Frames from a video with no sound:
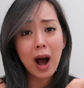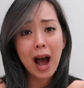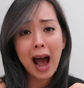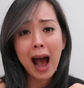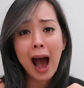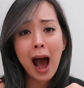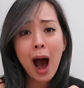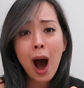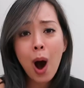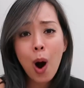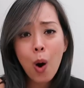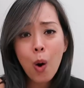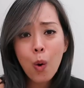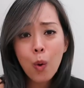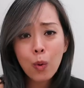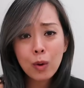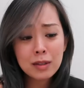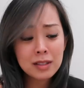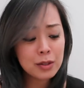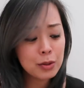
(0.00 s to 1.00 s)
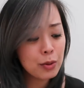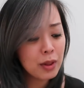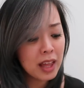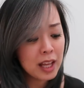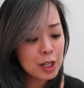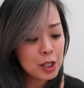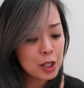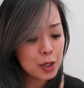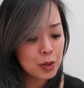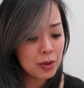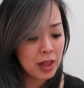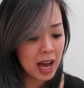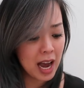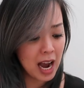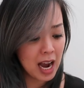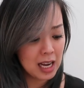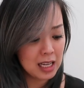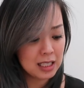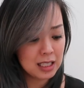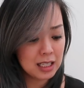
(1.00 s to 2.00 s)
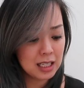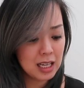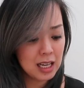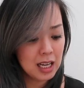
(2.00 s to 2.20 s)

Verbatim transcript: How do they do that?